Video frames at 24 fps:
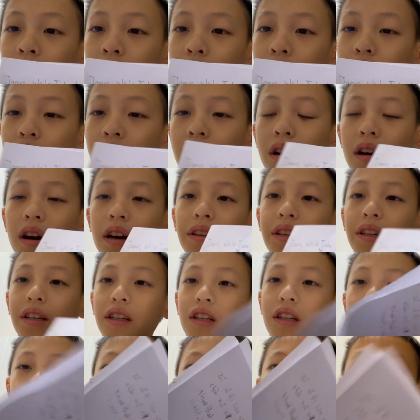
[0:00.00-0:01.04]
So I think it's
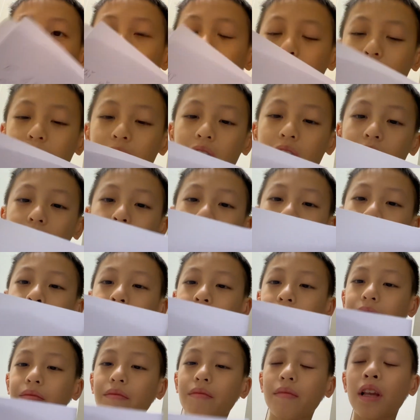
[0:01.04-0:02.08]
upside down right now.
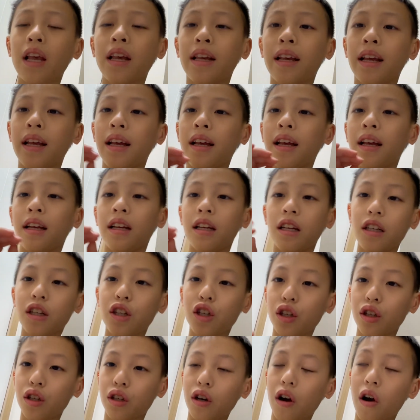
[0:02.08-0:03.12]

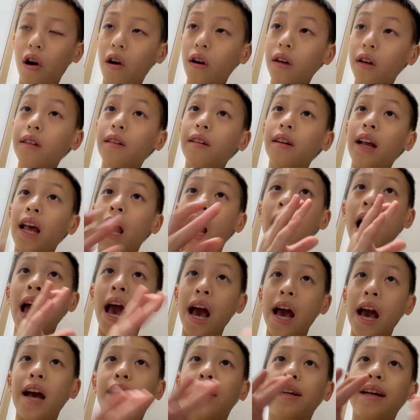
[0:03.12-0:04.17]
John
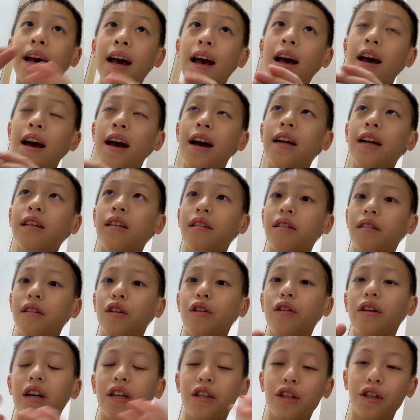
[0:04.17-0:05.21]
had, you
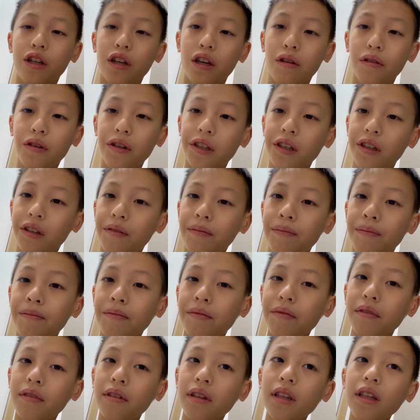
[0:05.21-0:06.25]
guys should know this,
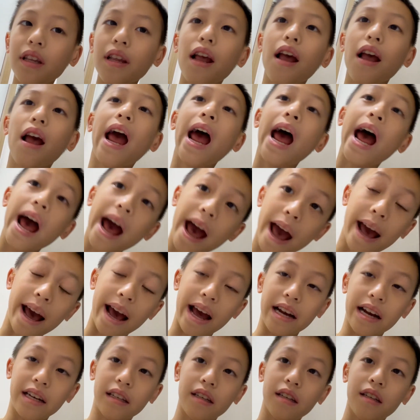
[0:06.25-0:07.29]

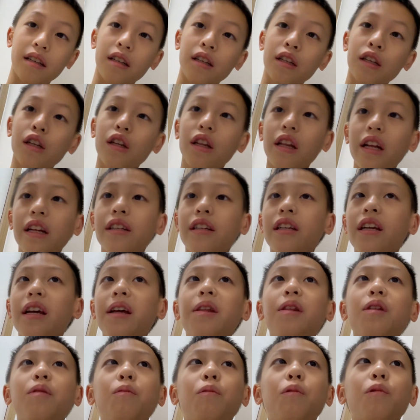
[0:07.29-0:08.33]
had. So let's say
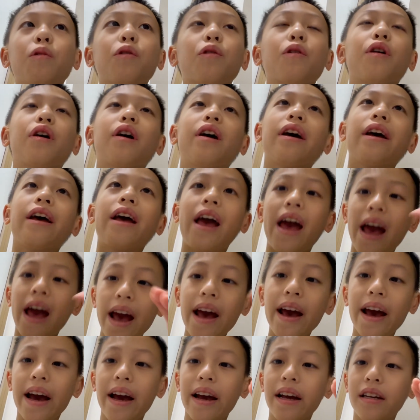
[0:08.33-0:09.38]
the word
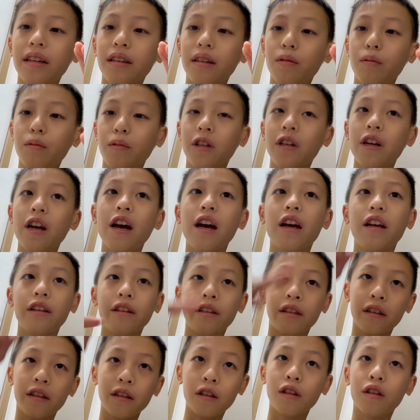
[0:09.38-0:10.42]
had, which
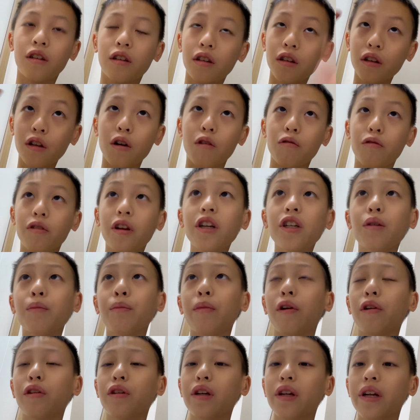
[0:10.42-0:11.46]
has quotation
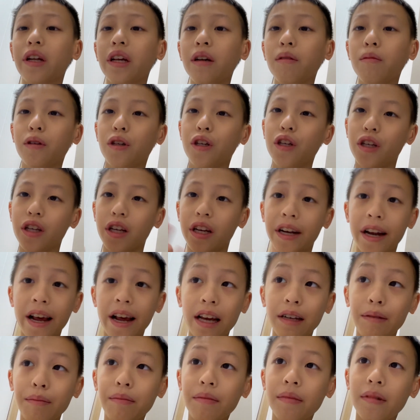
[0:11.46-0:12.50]
marks in it, which is a
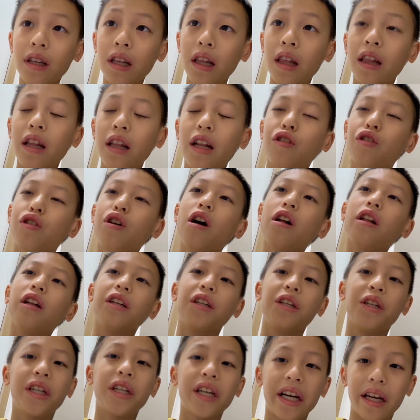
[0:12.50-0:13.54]
name, let's call it
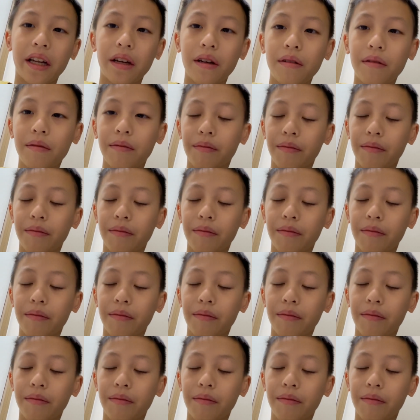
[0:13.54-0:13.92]
chicken.